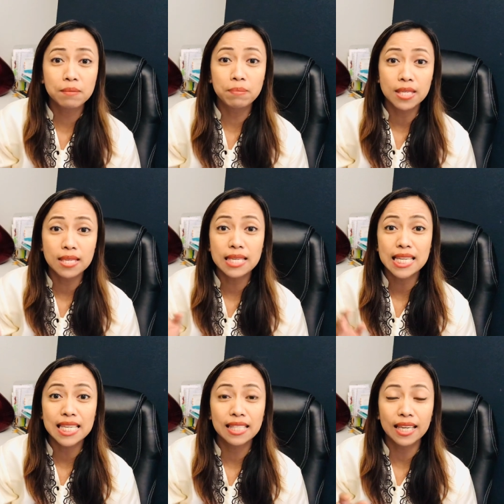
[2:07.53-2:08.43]
be
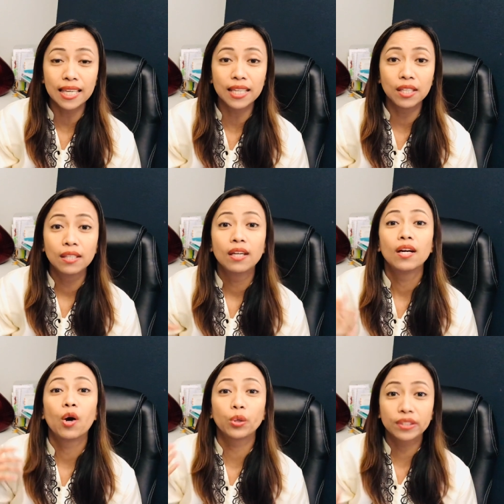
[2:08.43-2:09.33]
in a
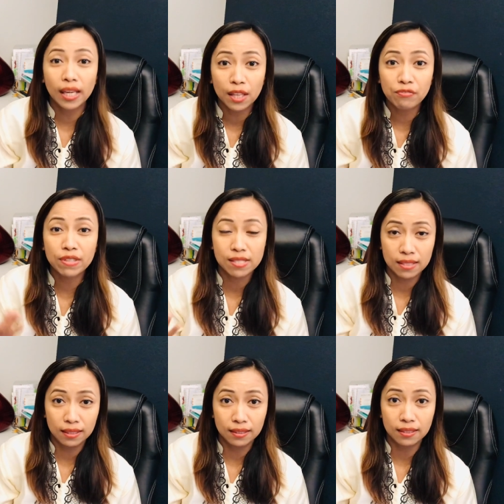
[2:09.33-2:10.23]
hotel
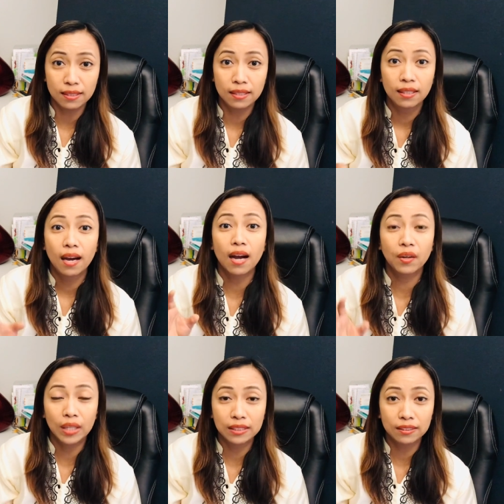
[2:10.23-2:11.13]
facility
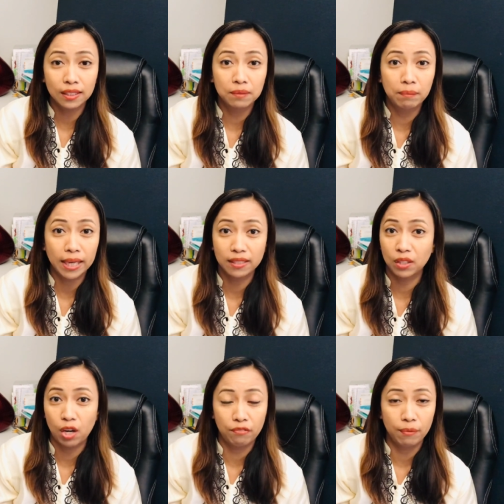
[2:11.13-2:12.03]
accredited by the
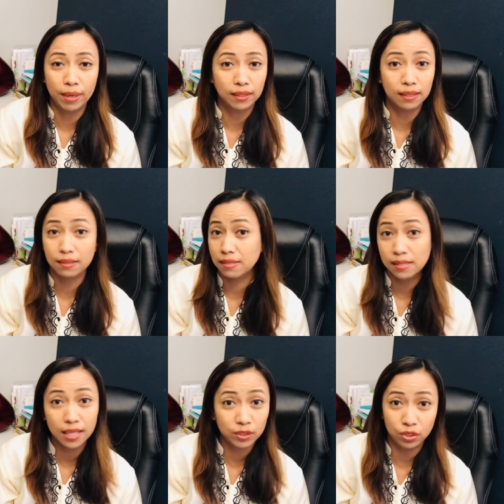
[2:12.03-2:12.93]
government. It's
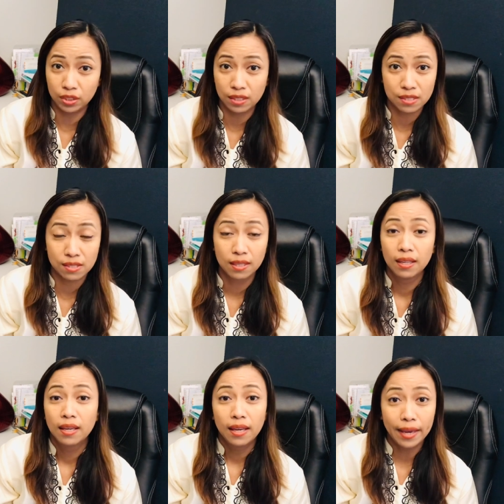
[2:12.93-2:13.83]
not just
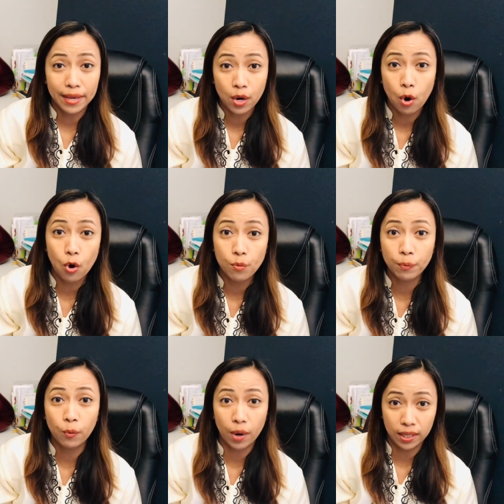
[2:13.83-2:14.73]
a home
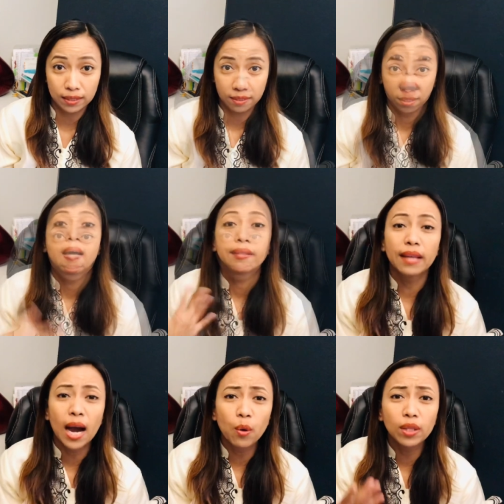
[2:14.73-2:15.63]
quarantine.
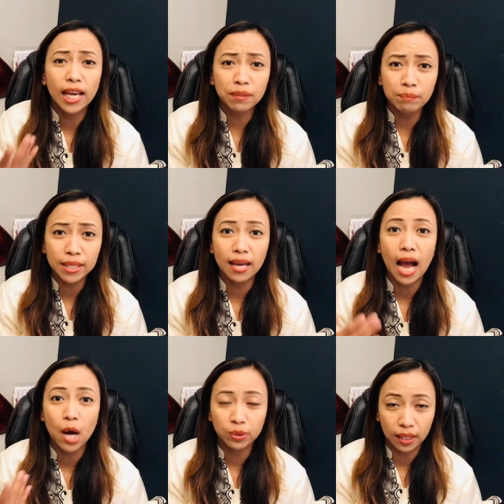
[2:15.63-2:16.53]
Now, let me
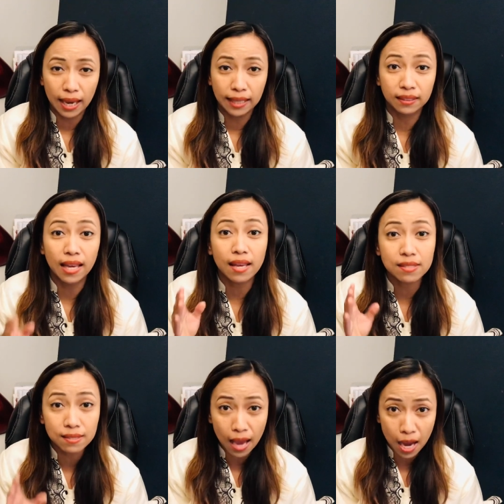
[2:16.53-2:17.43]
outline the
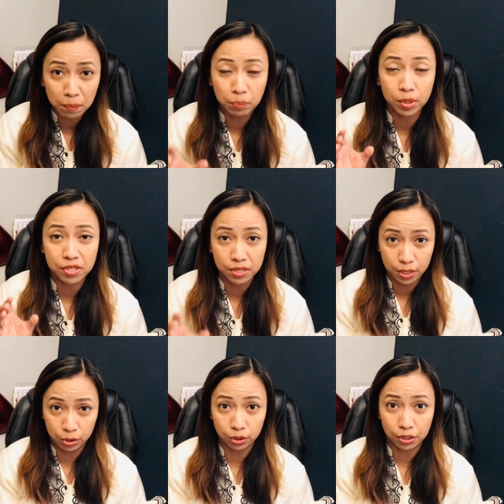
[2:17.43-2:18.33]
exact
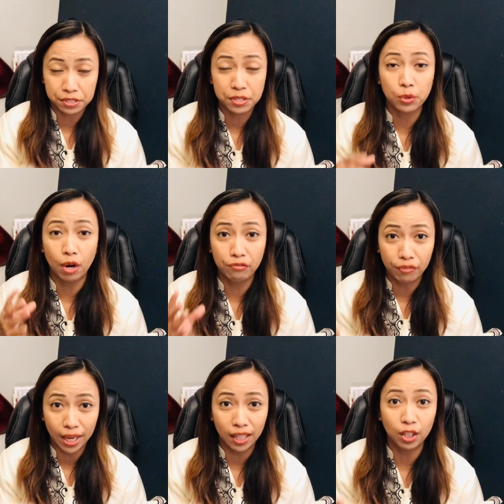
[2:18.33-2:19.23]
procedures to
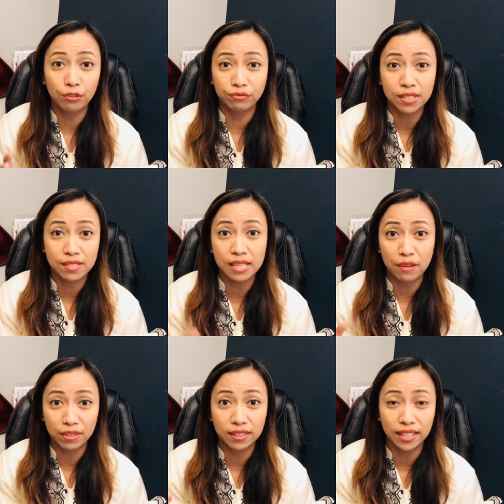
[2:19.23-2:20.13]
avail of the
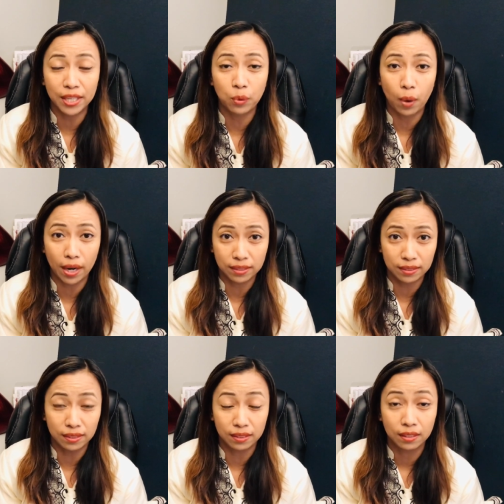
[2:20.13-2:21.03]
7-day
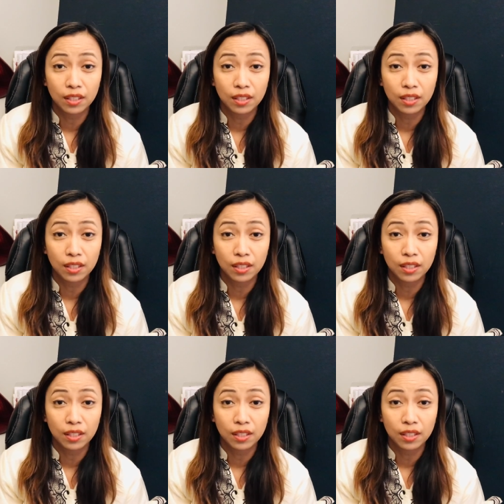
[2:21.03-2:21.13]
quarantine.